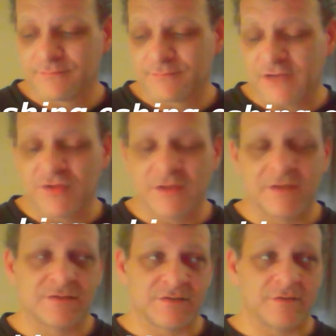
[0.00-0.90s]
I think
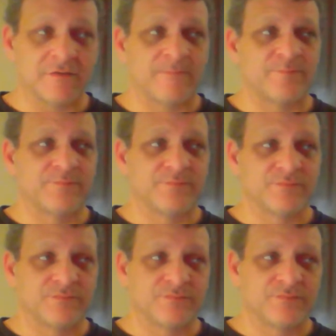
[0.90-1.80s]
it's a
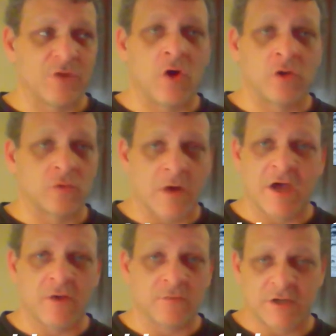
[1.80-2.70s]

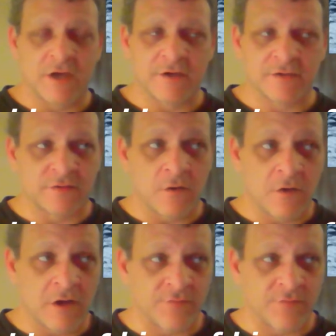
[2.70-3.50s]
all-around kind of song.